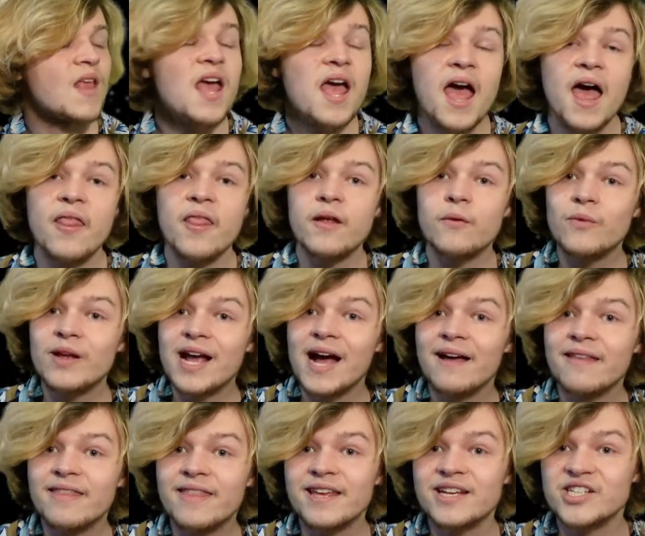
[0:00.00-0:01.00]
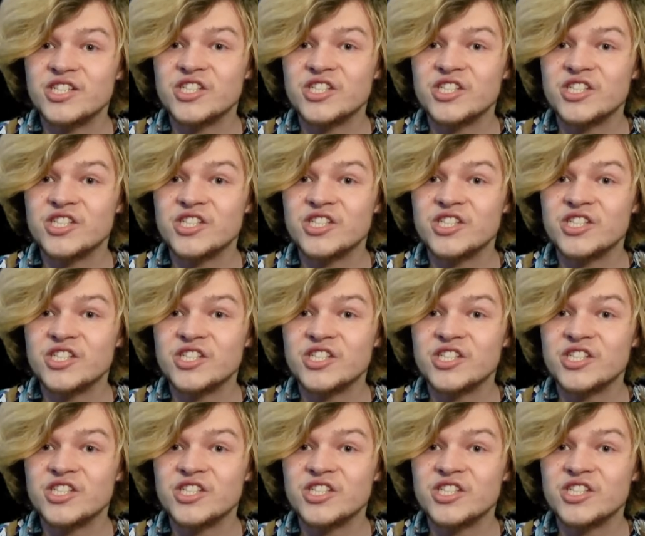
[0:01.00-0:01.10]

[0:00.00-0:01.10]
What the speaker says: And then we got this